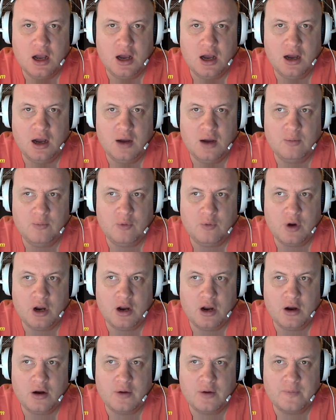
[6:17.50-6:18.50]

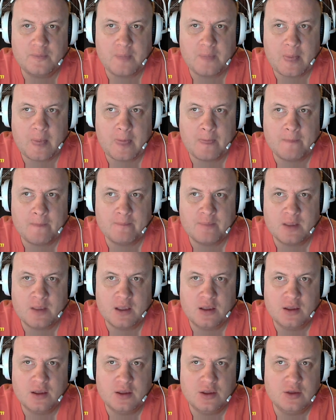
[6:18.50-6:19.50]
where
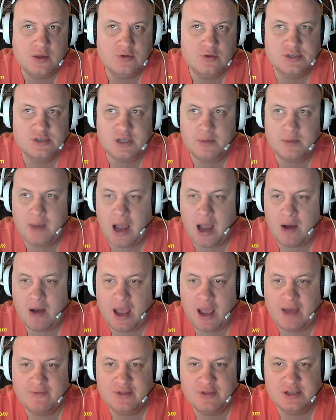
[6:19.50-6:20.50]
you somehow
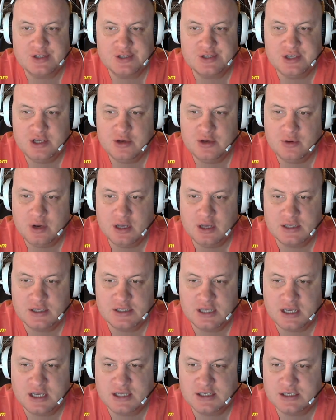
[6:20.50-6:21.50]
have this
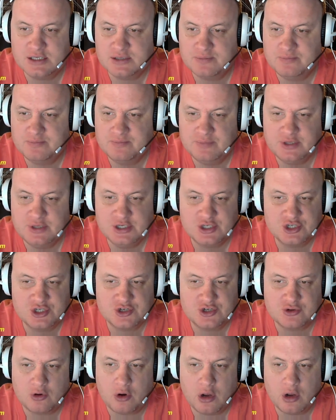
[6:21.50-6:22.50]
USS
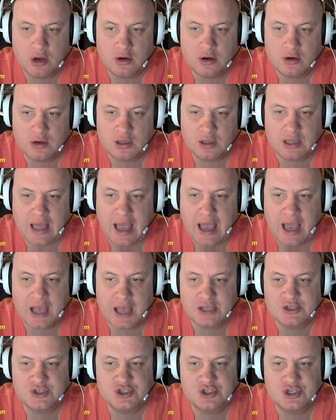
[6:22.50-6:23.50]
destroyer class
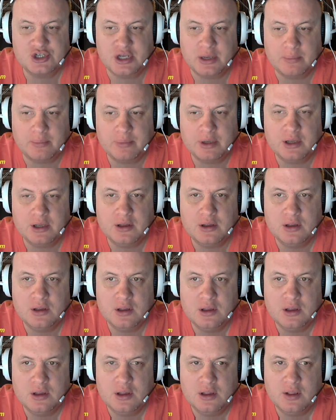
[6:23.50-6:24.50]
ship
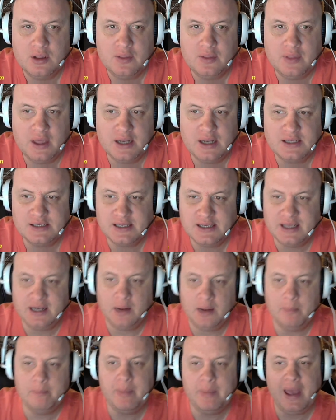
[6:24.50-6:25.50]
that is in a
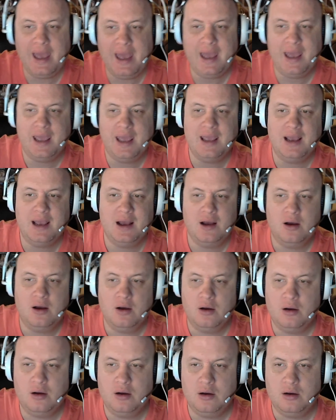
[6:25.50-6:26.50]
bay
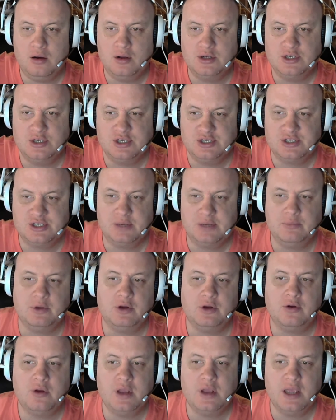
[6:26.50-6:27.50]
to some
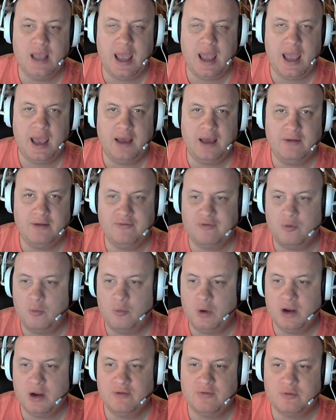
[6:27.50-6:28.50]
degree, and for
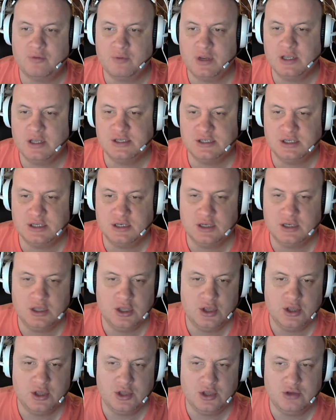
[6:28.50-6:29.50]
whatever reason
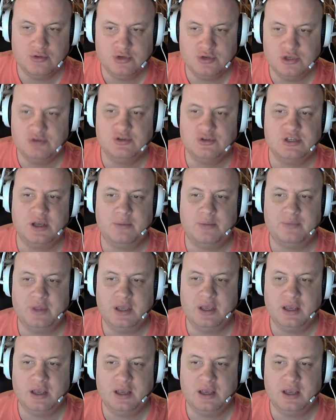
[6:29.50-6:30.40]
you do something